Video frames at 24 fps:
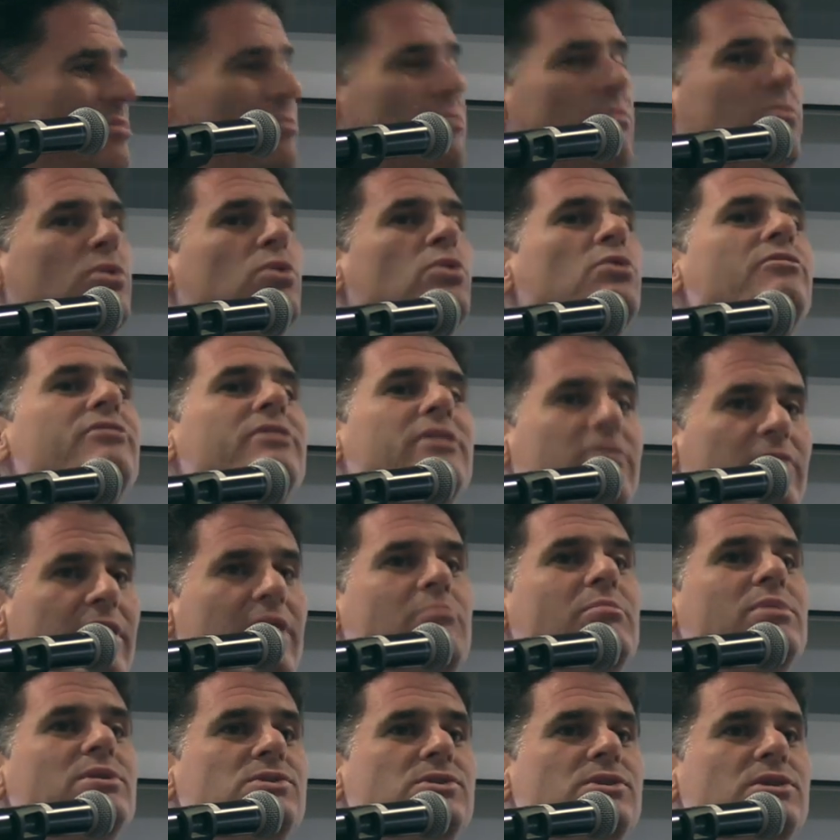move their
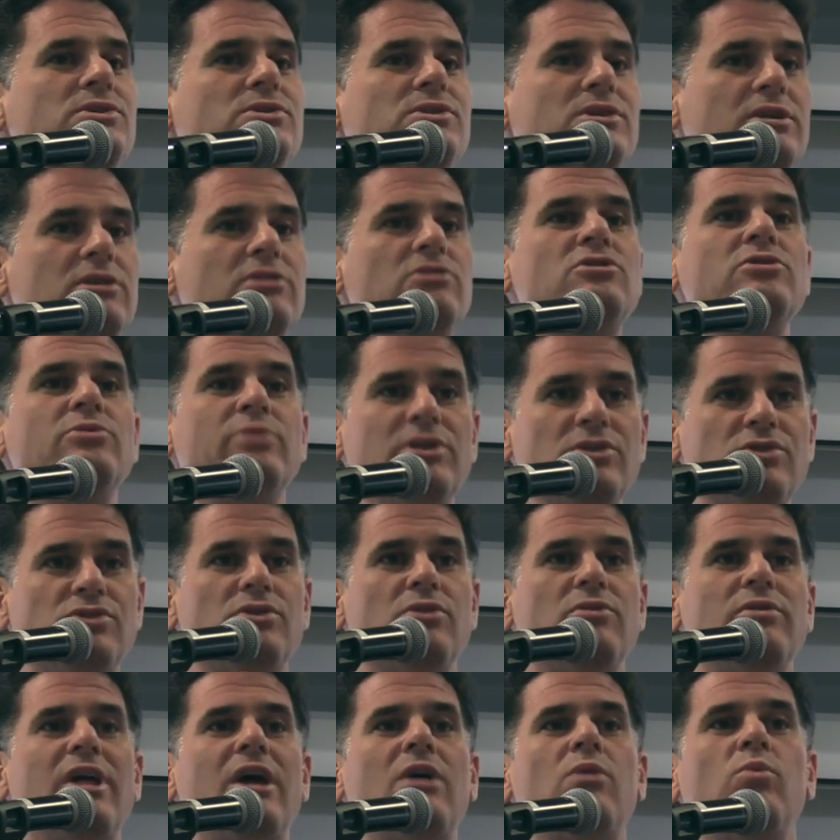embassies, and in doing
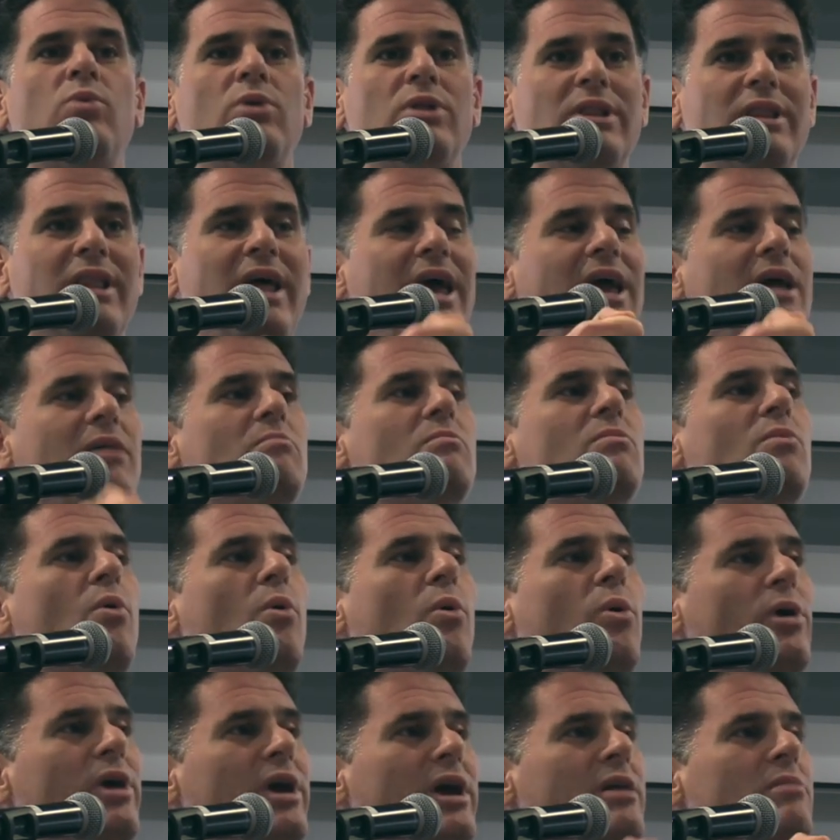so, they will lay
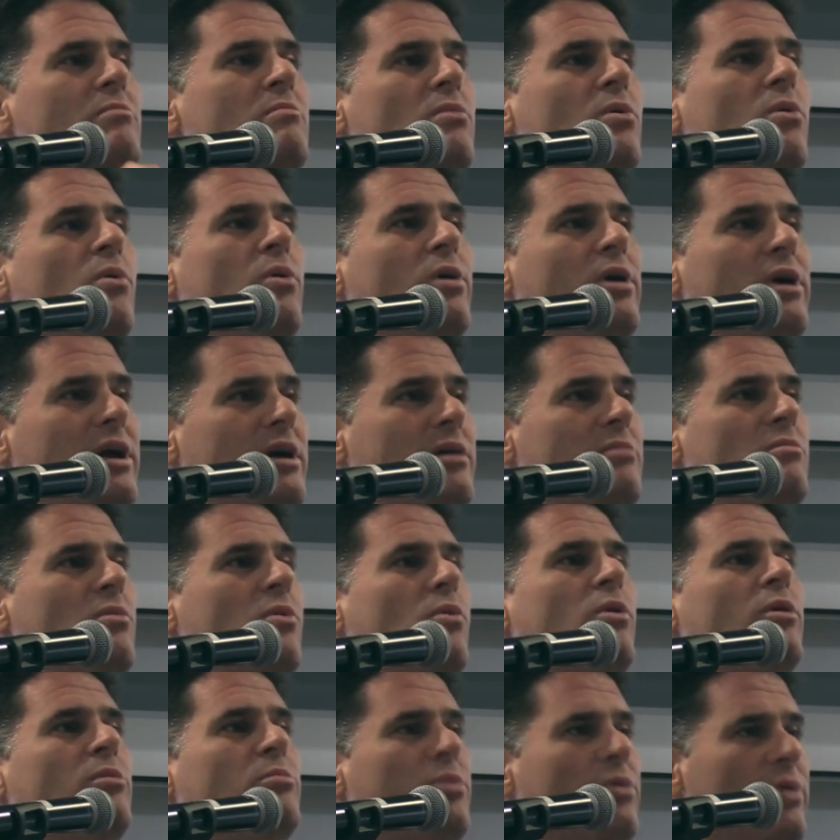more and more and
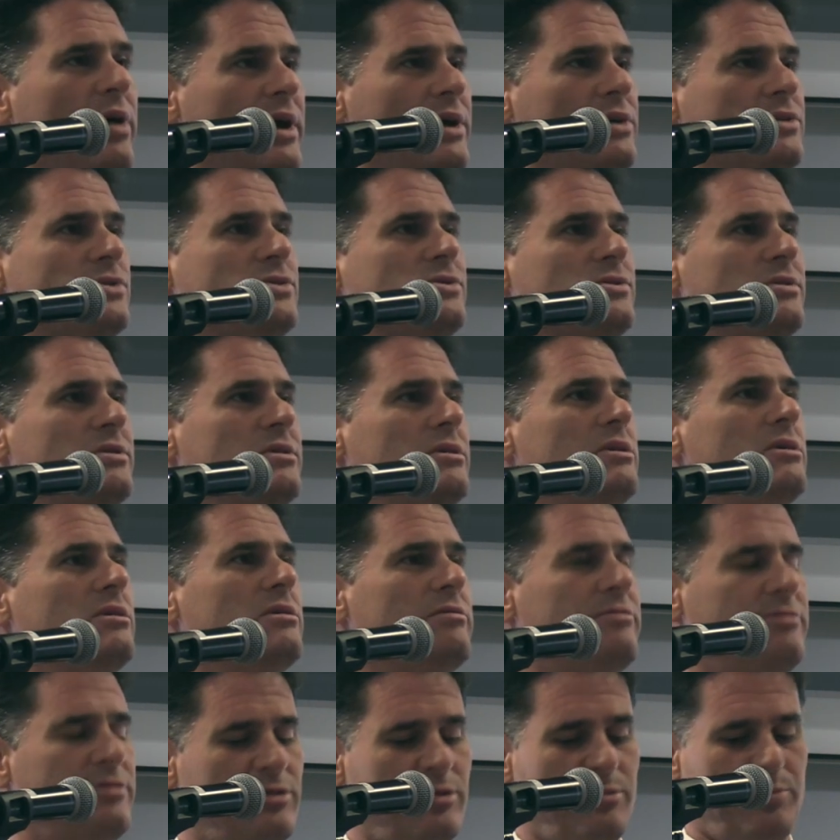more bricks
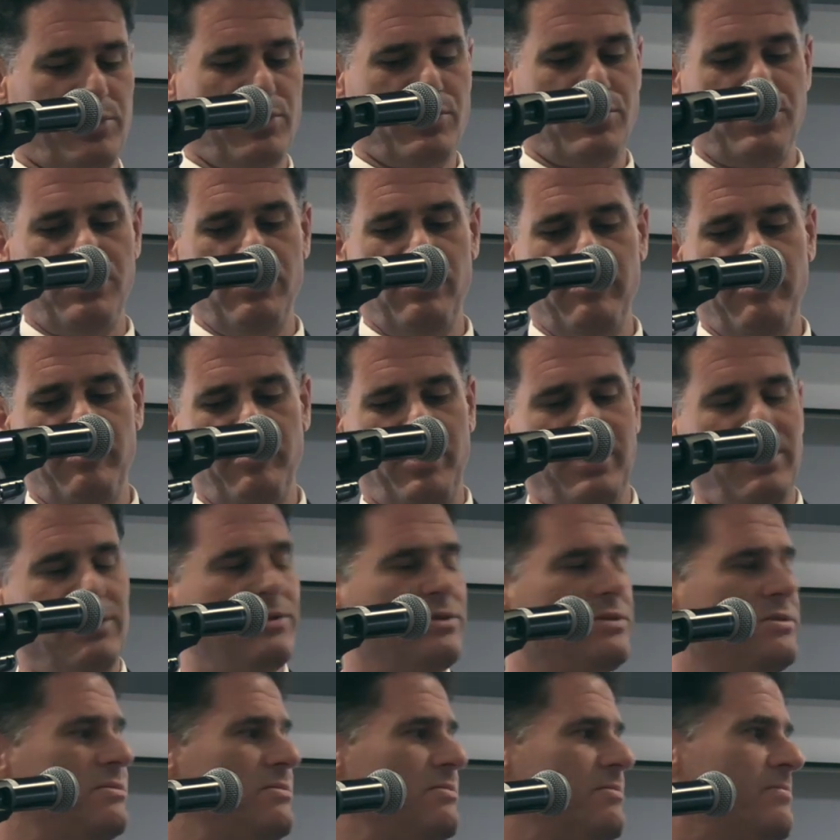for the pursuit of
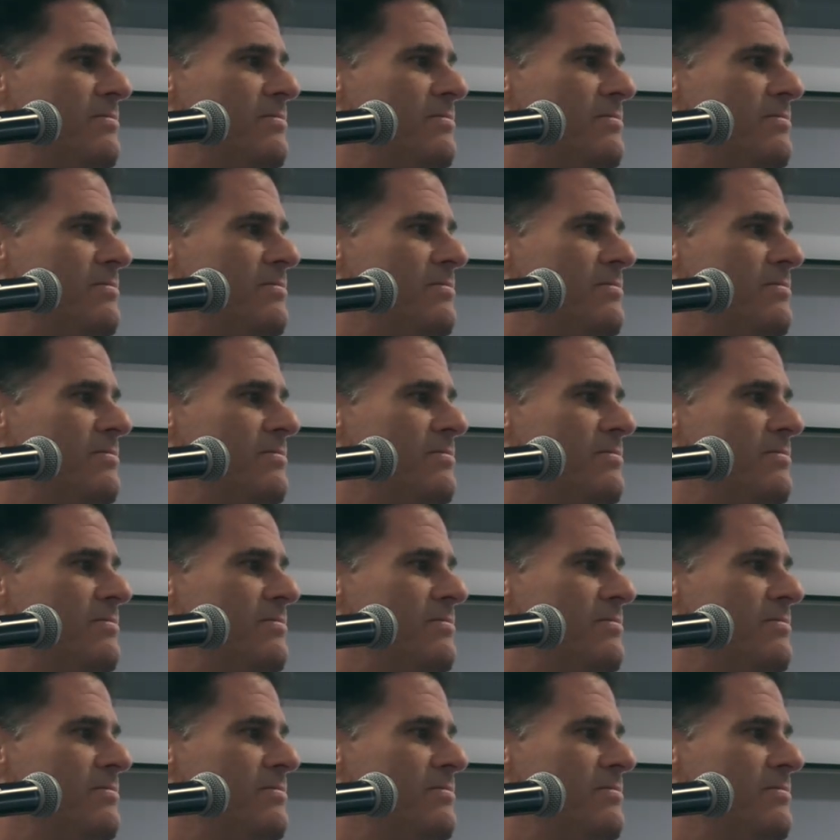peace.